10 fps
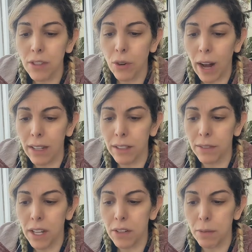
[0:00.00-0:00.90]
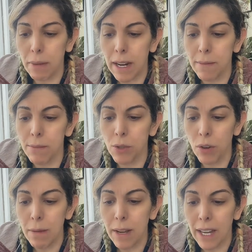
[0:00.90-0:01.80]
a sudden crackle of thunder made
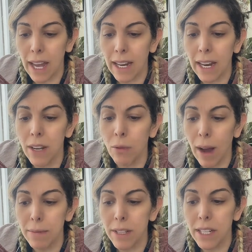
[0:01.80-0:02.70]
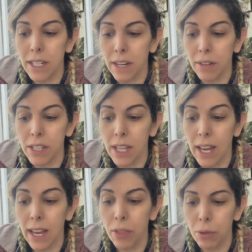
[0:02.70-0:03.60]
him scream again, and he grabbed at the
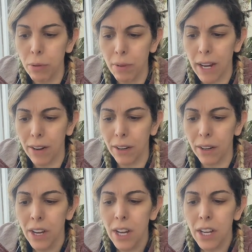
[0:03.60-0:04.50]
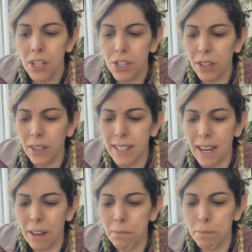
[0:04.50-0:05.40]
nearest thing and threw it at her. She
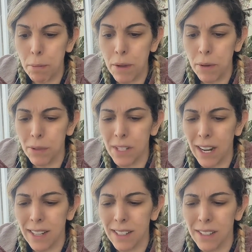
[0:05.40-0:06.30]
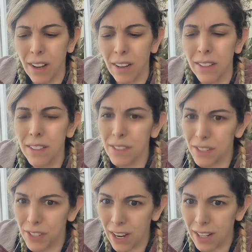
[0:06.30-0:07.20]
looked down, bemused, at his sock.
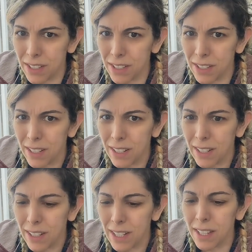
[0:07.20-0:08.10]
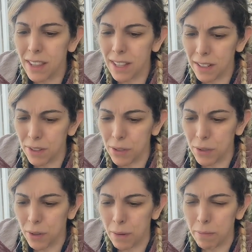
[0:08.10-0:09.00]
Josh, it's a
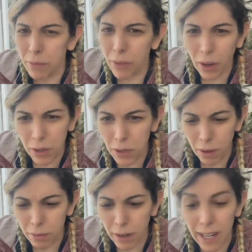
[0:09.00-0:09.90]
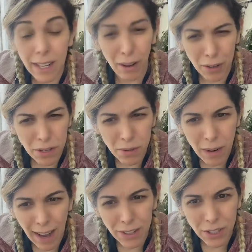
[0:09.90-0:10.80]
thunderstorm. Are you all right? Are
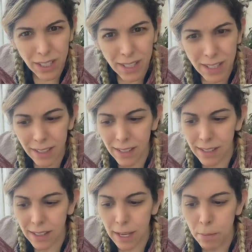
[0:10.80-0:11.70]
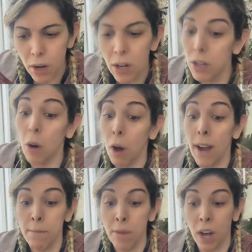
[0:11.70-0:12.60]
you actually still asleep?
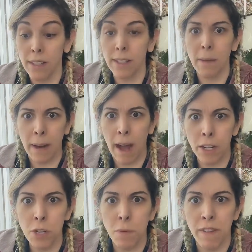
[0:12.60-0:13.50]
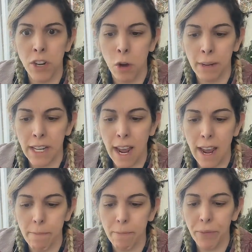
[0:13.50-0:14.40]
No, I am not asleep, and how do you even know
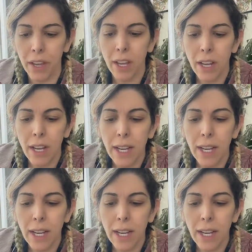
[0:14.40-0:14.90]
my name?